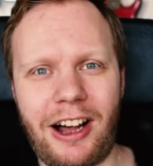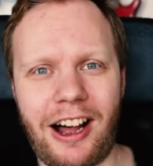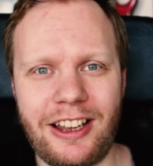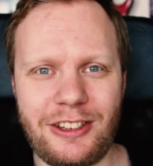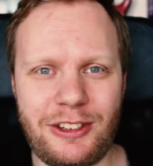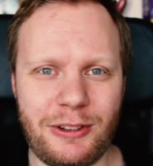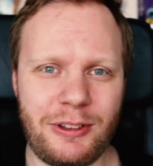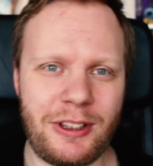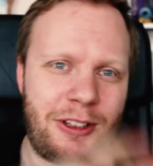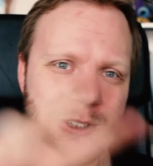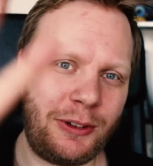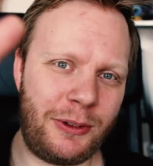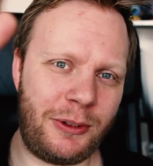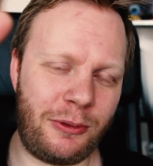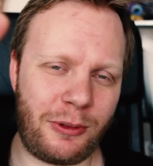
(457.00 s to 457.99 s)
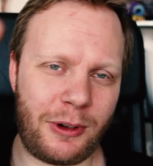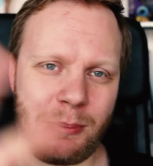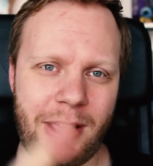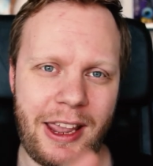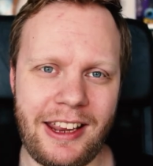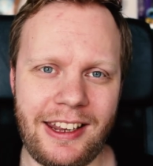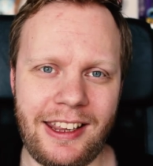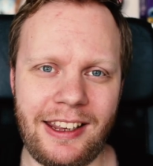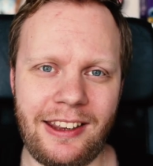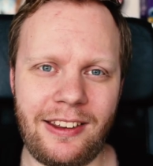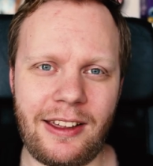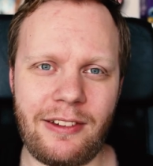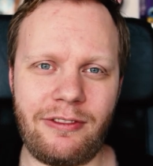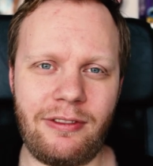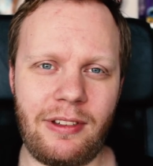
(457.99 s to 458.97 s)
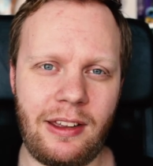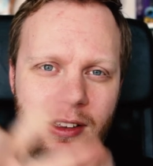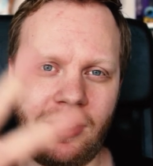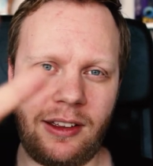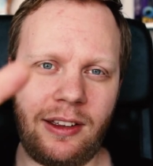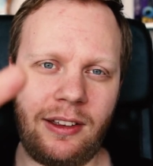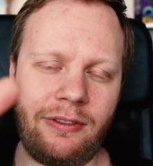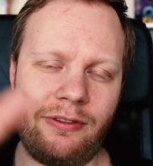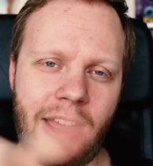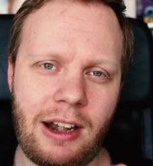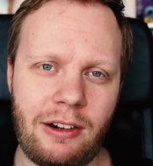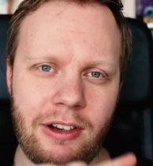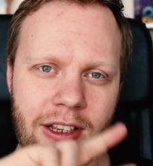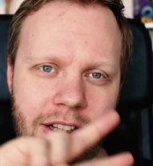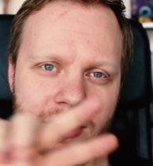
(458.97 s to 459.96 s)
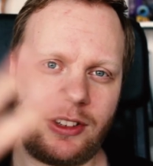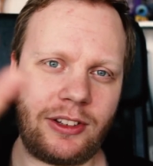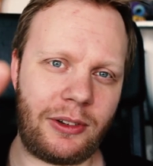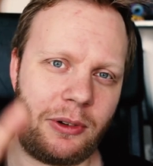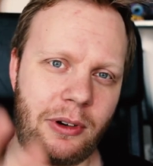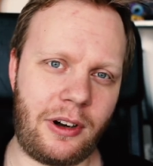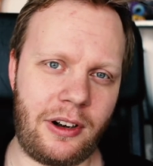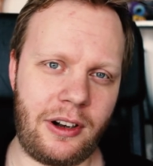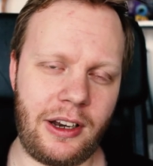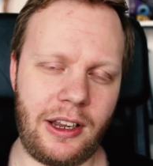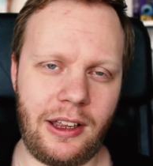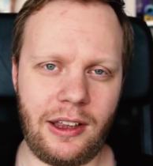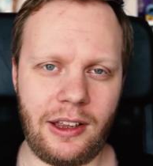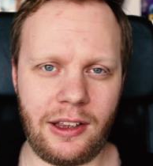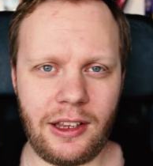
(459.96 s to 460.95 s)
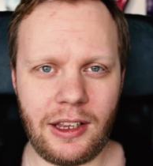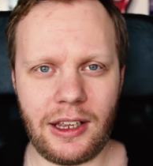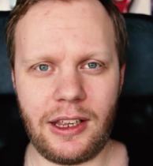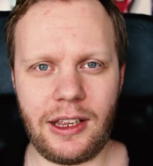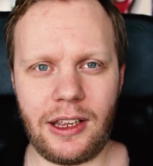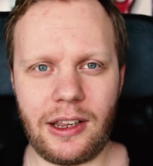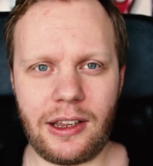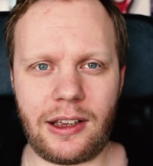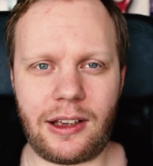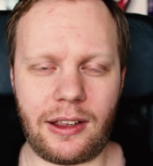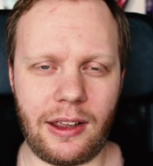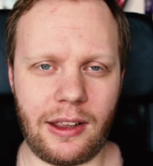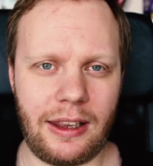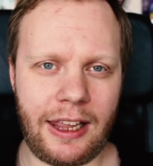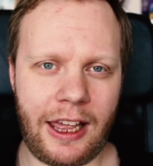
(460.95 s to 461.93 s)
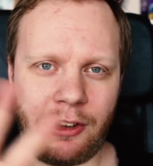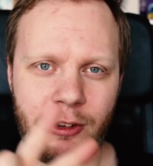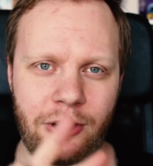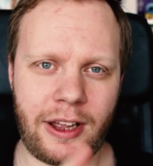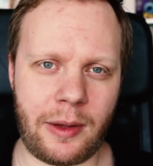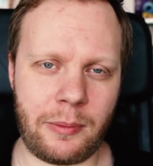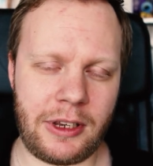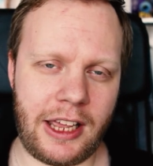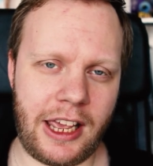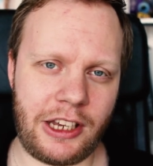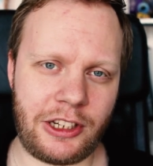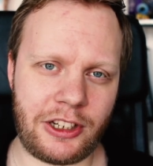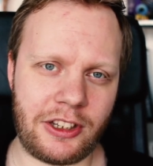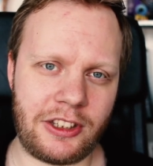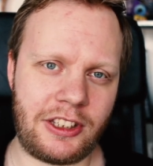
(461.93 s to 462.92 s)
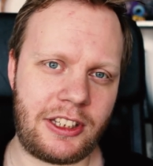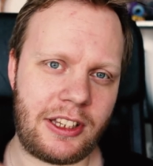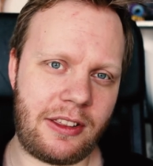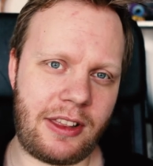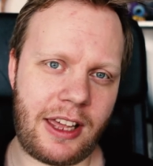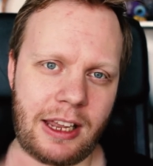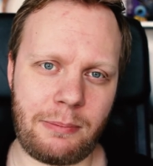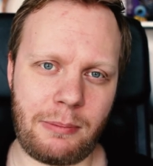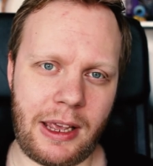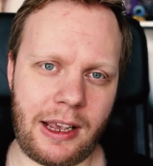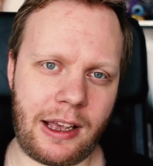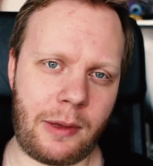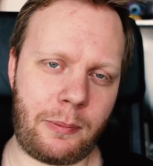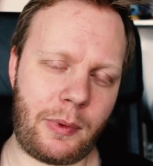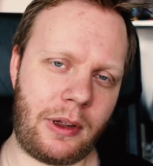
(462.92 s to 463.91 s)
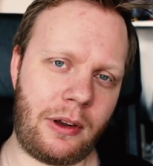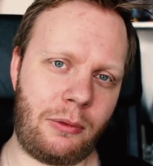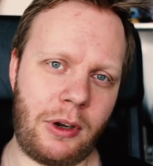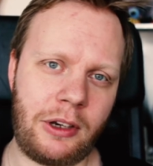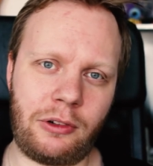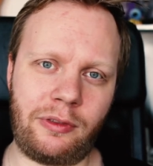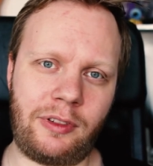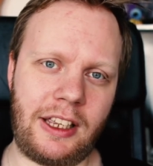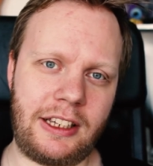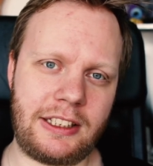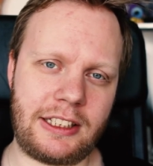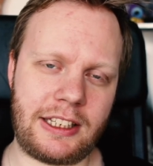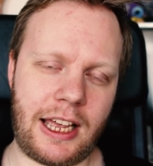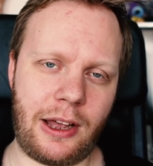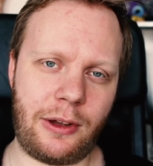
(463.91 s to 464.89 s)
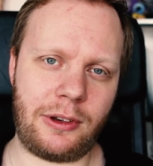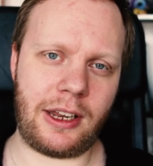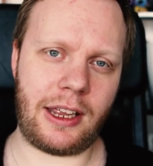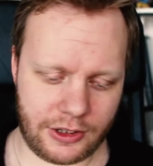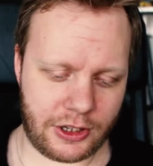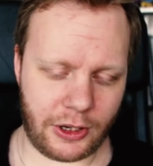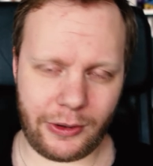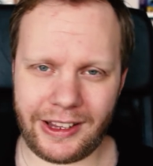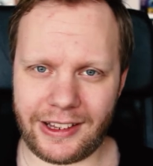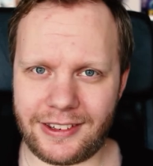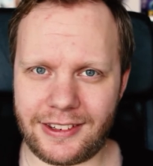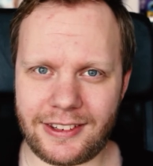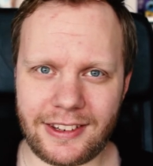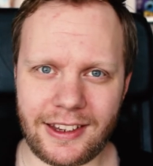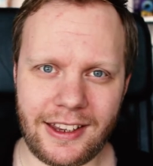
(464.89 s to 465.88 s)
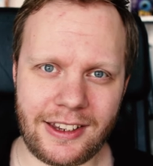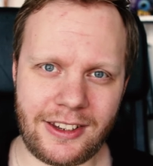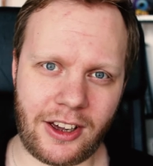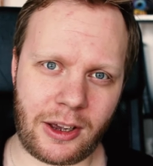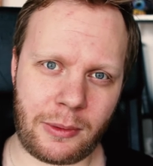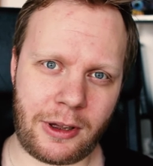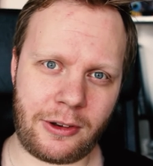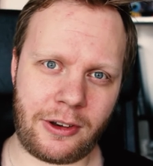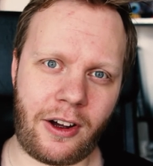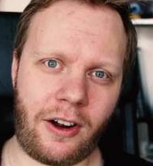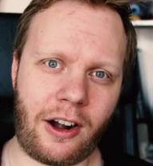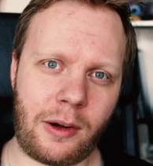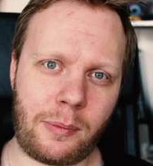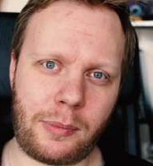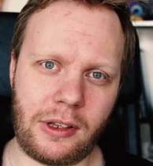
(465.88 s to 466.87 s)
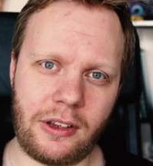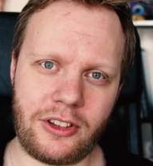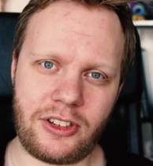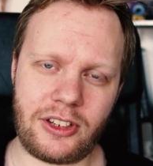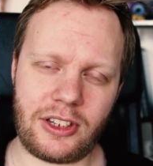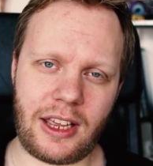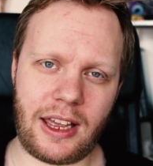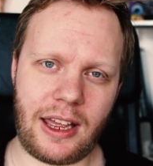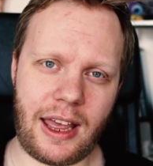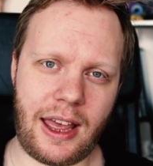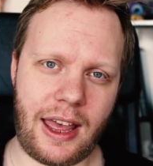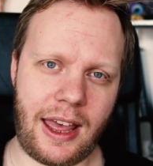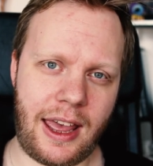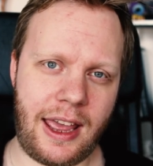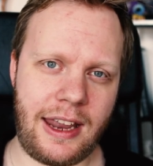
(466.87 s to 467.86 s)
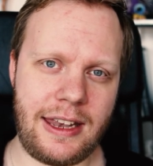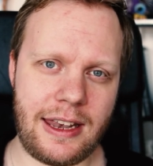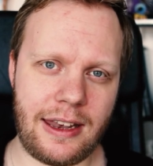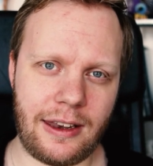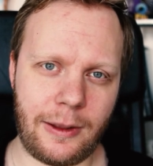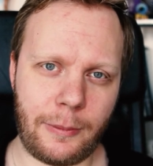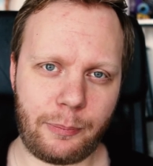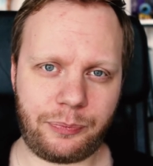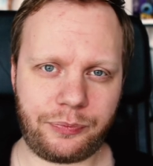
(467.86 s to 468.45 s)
on to the two remaining uh, variants or uh, letter combinations that make up a retroflex sound. So let's uh, talk about R plus N.